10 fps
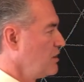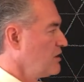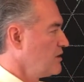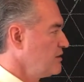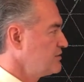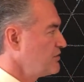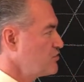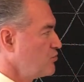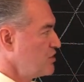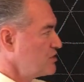this
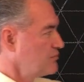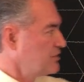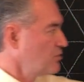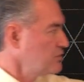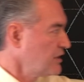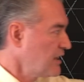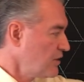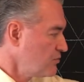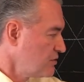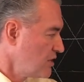situation, but only
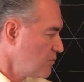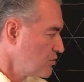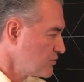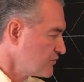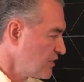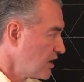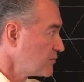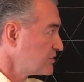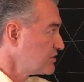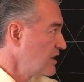count the number of
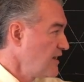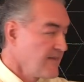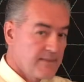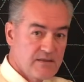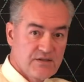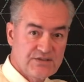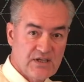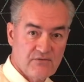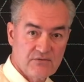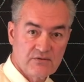times that the
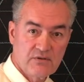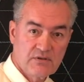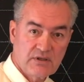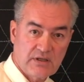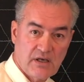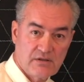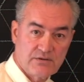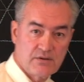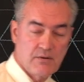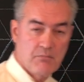
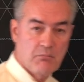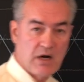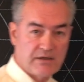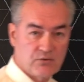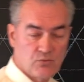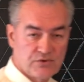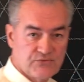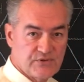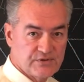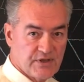7-gallon bucket was
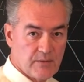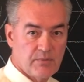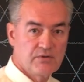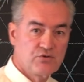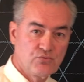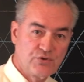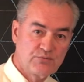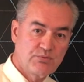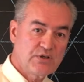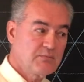filled up to its
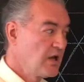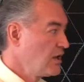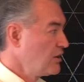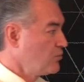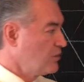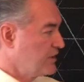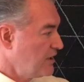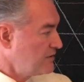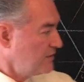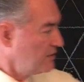brim, we
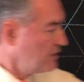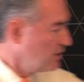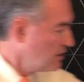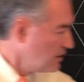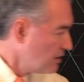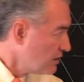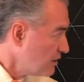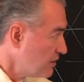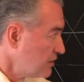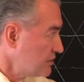get
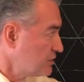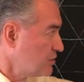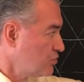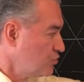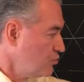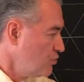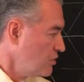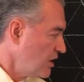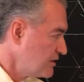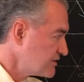these 2,
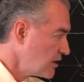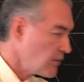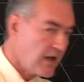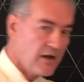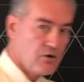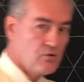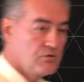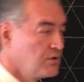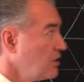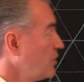and somehow
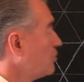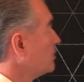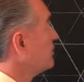We're